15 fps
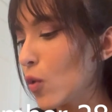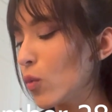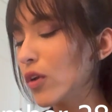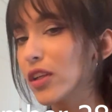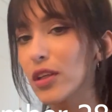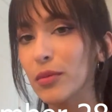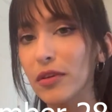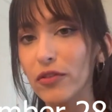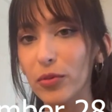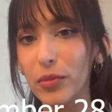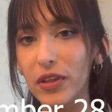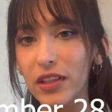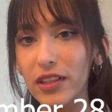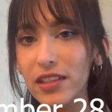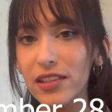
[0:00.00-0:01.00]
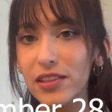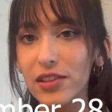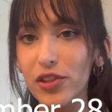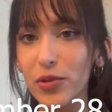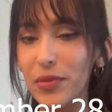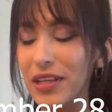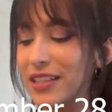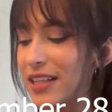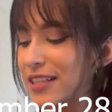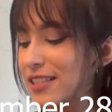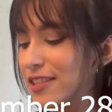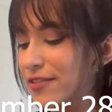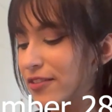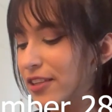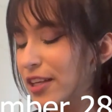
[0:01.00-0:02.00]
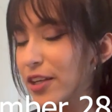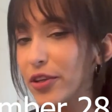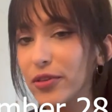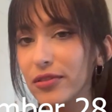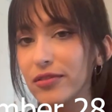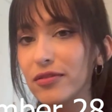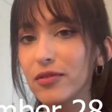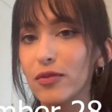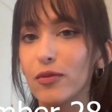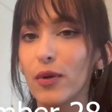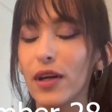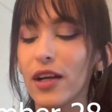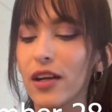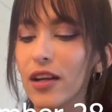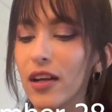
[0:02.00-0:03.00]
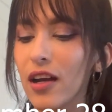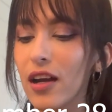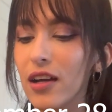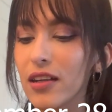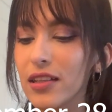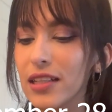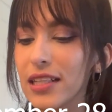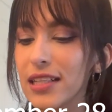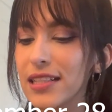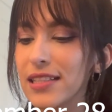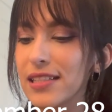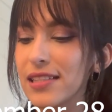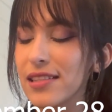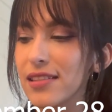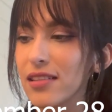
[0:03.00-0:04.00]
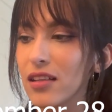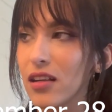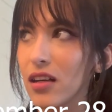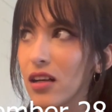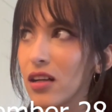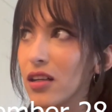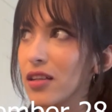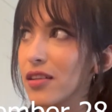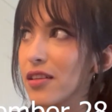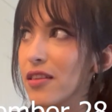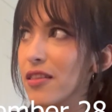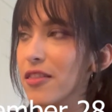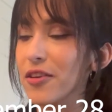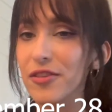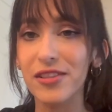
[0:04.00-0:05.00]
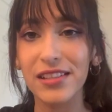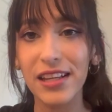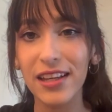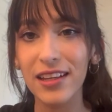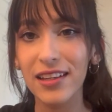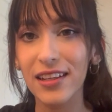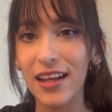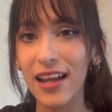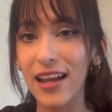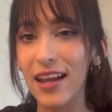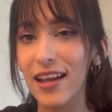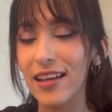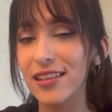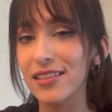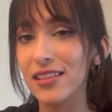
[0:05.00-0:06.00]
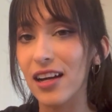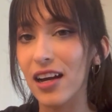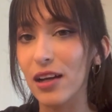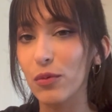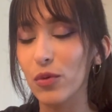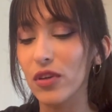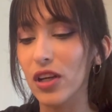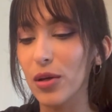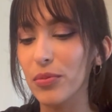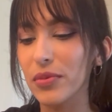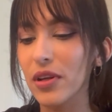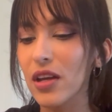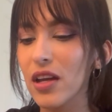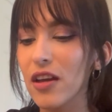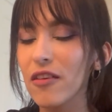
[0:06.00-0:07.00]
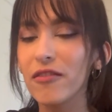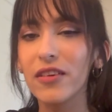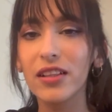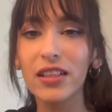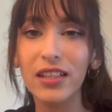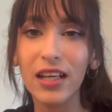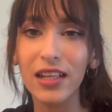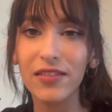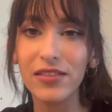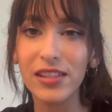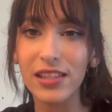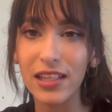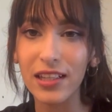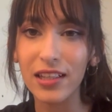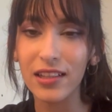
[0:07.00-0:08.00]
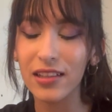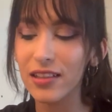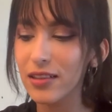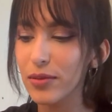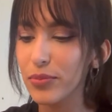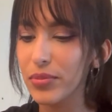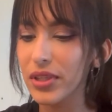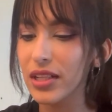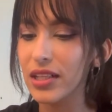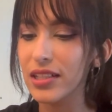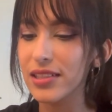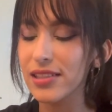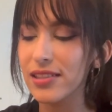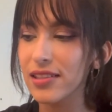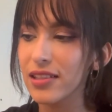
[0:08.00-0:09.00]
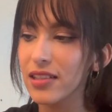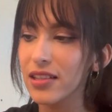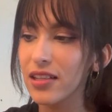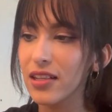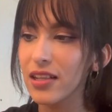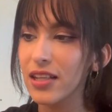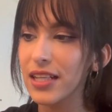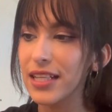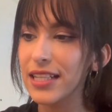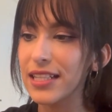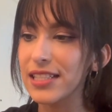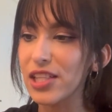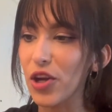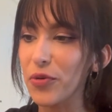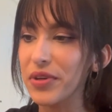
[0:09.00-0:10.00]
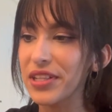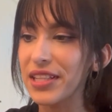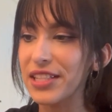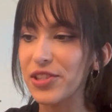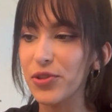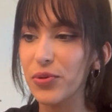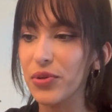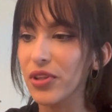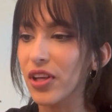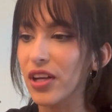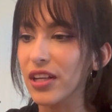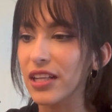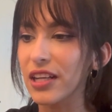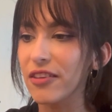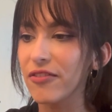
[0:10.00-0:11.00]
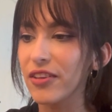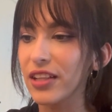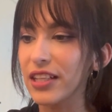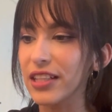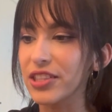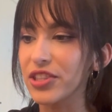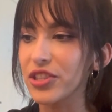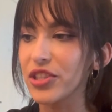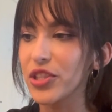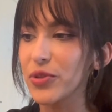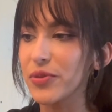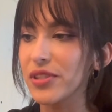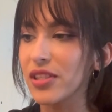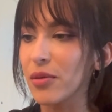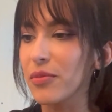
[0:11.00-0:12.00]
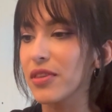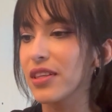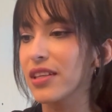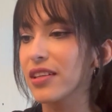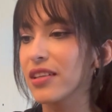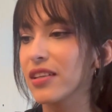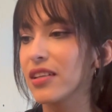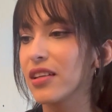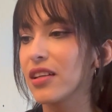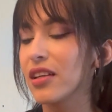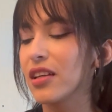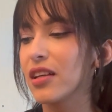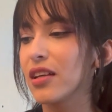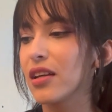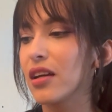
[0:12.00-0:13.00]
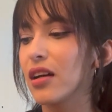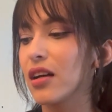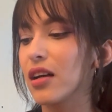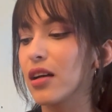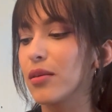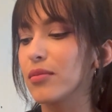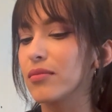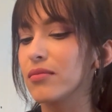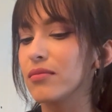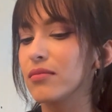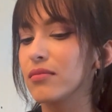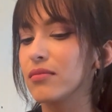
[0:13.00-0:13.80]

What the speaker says: Welcome everybody to my next video where it is Thursday and I woke up feeling kind of sick, but it is already like 2 o'clock and I felt like I should do something. And